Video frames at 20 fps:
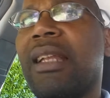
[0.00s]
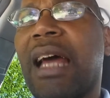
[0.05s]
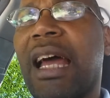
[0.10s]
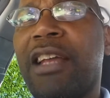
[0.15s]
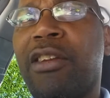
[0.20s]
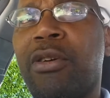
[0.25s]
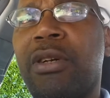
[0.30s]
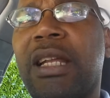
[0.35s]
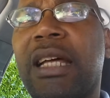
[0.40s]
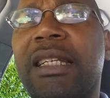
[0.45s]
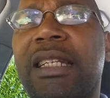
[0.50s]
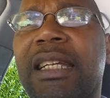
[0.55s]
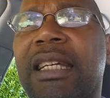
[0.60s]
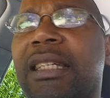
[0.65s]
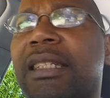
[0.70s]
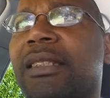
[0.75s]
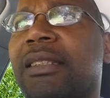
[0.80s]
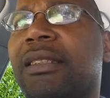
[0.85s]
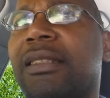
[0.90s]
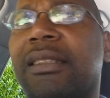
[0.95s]
I know that
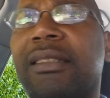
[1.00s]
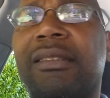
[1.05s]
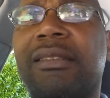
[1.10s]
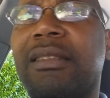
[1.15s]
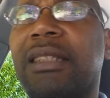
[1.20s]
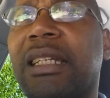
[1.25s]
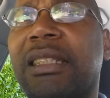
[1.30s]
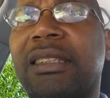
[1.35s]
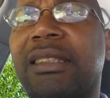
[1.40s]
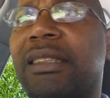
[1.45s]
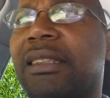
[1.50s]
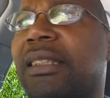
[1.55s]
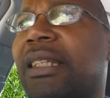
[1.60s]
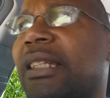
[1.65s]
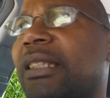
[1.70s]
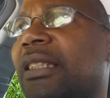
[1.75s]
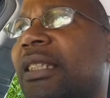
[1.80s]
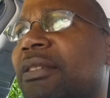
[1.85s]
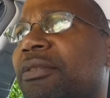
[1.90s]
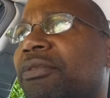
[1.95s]
there's
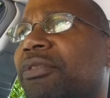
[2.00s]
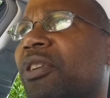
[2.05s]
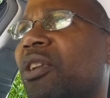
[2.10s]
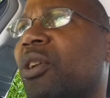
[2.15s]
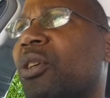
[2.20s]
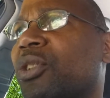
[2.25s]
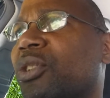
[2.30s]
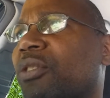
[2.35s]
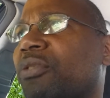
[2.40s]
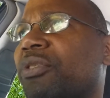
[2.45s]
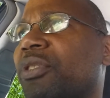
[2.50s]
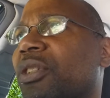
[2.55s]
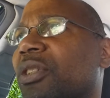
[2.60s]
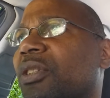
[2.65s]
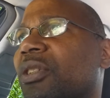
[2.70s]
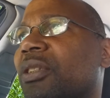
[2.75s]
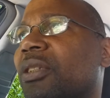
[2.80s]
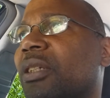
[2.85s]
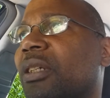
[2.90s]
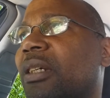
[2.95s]
certain
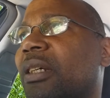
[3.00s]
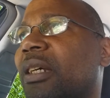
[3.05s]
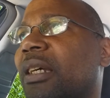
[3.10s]
philosophies